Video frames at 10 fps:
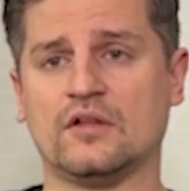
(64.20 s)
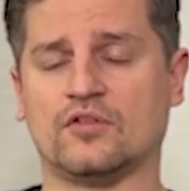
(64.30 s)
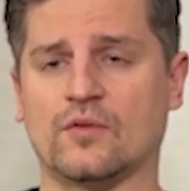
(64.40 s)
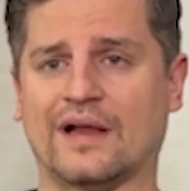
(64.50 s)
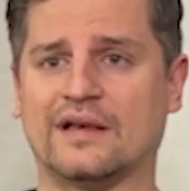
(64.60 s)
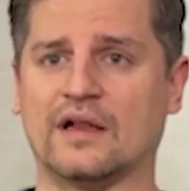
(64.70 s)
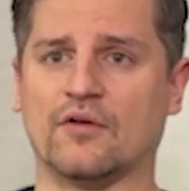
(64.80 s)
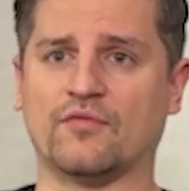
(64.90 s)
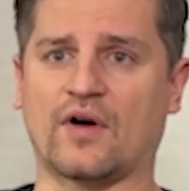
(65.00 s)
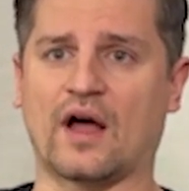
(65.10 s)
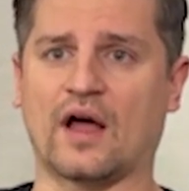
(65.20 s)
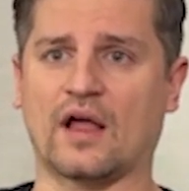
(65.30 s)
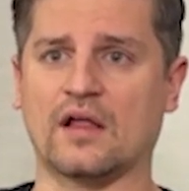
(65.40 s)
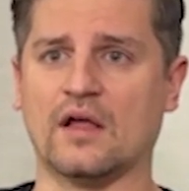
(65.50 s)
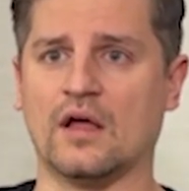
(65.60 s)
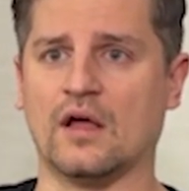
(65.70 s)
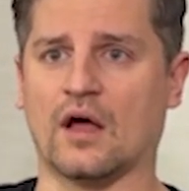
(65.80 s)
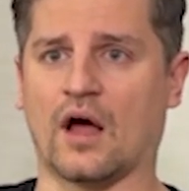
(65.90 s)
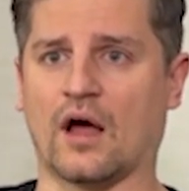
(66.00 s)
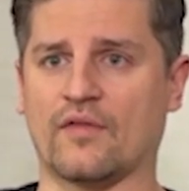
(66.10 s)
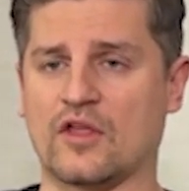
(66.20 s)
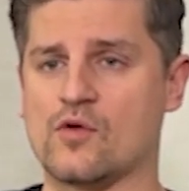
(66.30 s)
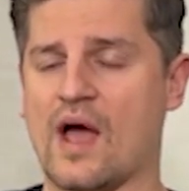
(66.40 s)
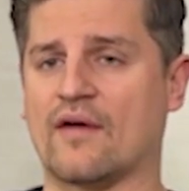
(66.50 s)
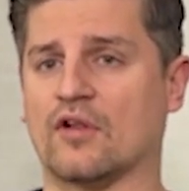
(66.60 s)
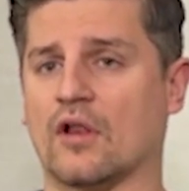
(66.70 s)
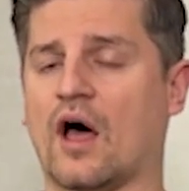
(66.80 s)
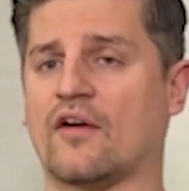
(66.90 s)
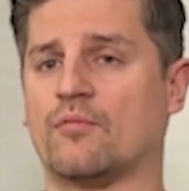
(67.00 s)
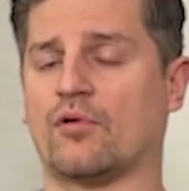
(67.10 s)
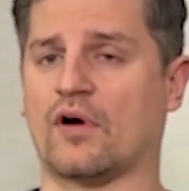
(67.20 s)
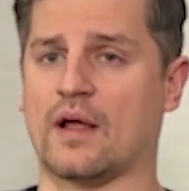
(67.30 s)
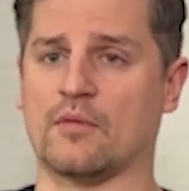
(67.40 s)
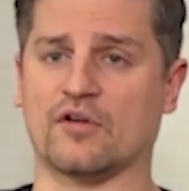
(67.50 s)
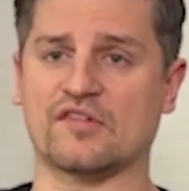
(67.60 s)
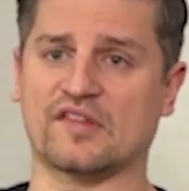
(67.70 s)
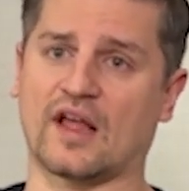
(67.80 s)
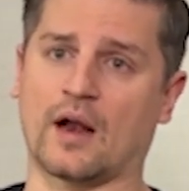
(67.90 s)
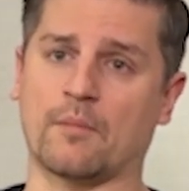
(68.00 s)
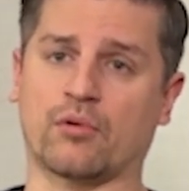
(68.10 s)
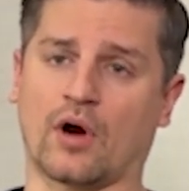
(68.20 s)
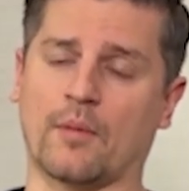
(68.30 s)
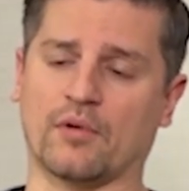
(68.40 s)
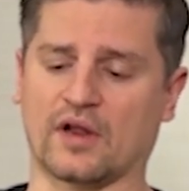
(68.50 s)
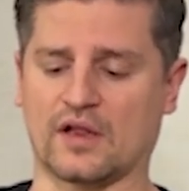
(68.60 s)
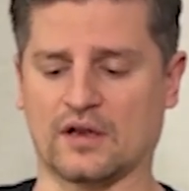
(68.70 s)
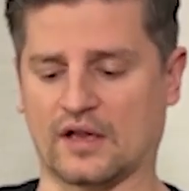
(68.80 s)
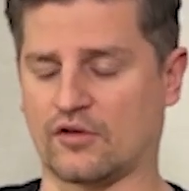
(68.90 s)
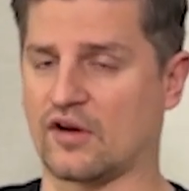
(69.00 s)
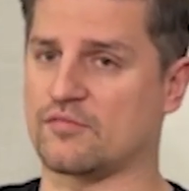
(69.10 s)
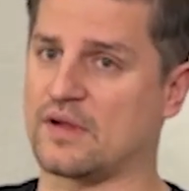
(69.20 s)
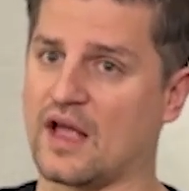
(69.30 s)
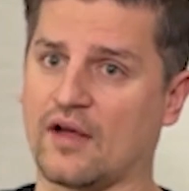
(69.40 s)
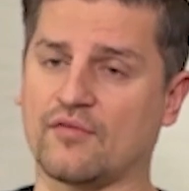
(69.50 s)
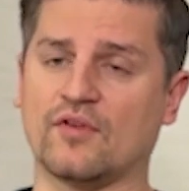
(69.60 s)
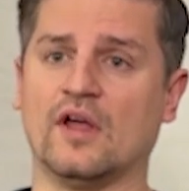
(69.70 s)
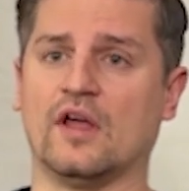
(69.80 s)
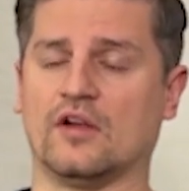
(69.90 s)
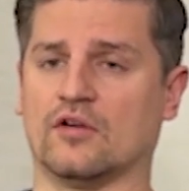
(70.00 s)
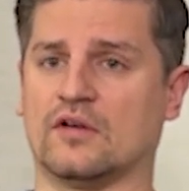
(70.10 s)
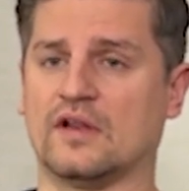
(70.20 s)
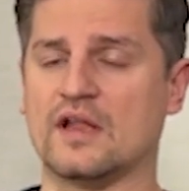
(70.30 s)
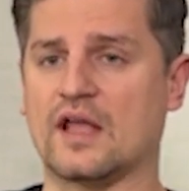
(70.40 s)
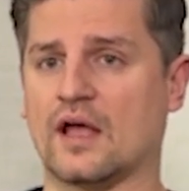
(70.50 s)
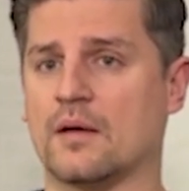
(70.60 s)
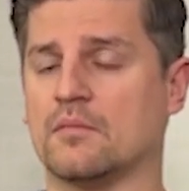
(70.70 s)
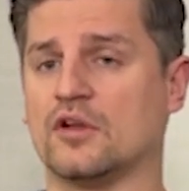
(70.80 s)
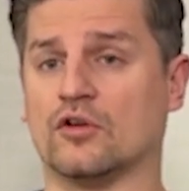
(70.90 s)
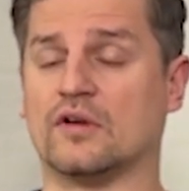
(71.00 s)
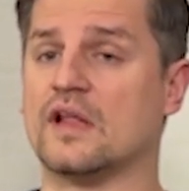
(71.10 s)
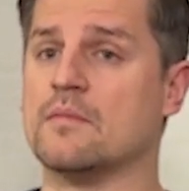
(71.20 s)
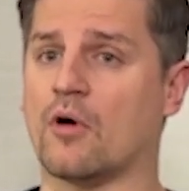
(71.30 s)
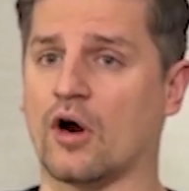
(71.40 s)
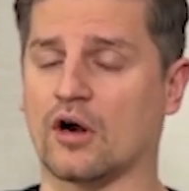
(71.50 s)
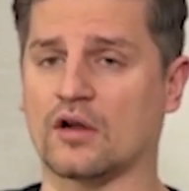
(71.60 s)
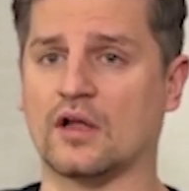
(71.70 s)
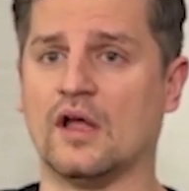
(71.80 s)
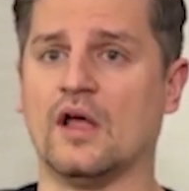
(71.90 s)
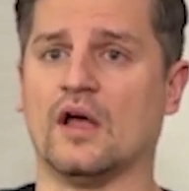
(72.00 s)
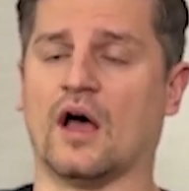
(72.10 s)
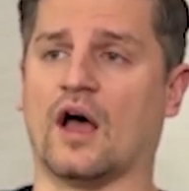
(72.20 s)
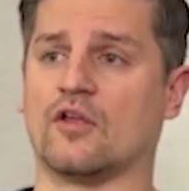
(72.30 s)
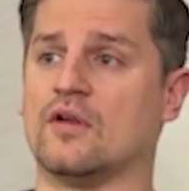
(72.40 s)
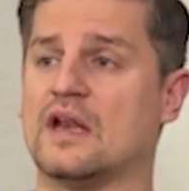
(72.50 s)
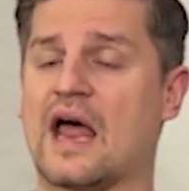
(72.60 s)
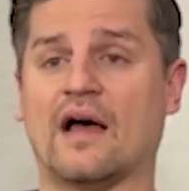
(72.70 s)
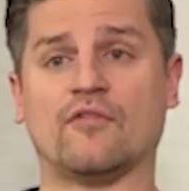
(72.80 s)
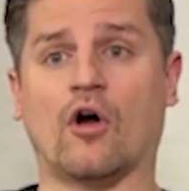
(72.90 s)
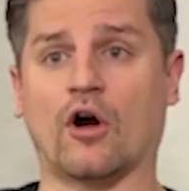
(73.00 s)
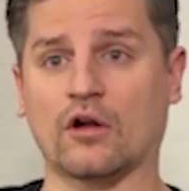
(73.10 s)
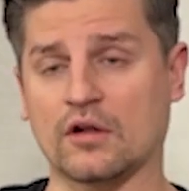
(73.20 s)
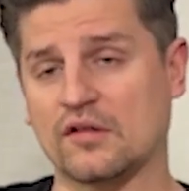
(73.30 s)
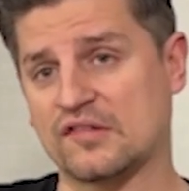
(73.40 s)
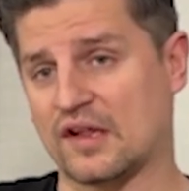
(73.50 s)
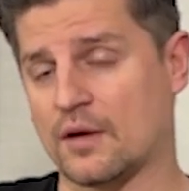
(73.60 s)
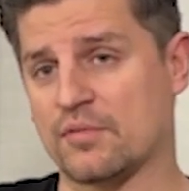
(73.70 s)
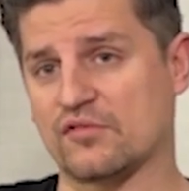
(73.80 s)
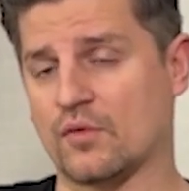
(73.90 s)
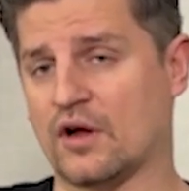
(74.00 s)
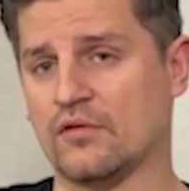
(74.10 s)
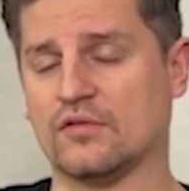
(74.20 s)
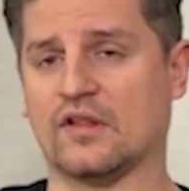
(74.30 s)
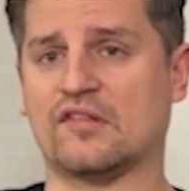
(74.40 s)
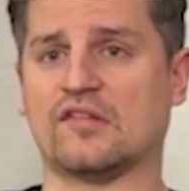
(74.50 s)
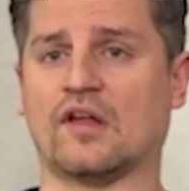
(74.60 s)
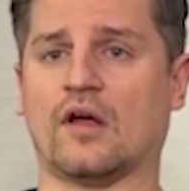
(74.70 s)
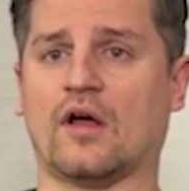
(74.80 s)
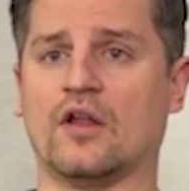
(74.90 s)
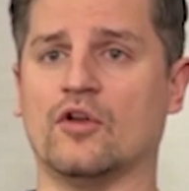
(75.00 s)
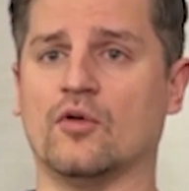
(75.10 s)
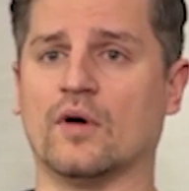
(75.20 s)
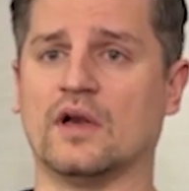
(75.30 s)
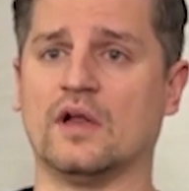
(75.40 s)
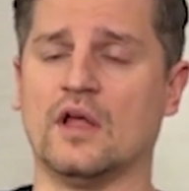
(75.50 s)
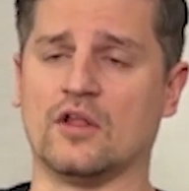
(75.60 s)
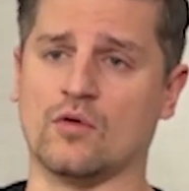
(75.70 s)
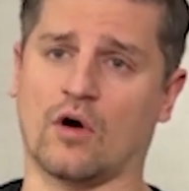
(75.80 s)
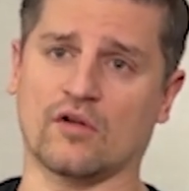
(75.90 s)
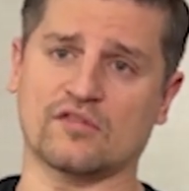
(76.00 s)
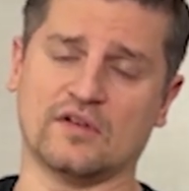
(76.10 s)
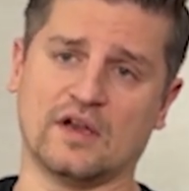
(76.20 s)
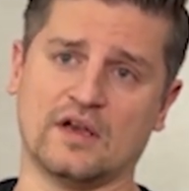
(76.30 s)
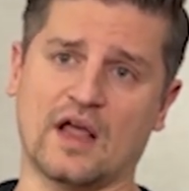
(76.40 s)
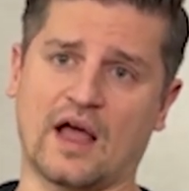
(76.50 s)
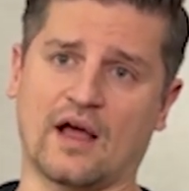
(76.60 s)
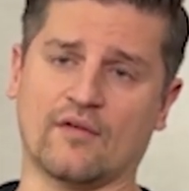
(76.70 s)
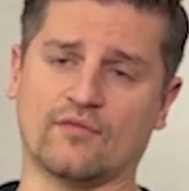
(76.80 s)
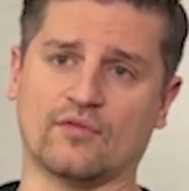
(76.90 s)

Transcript: to identify that you have a lot of parameters set up properly, like your SPF, your DKIM, your DMARC. You need to have ARC set up as well. That's a new one. You also need to have,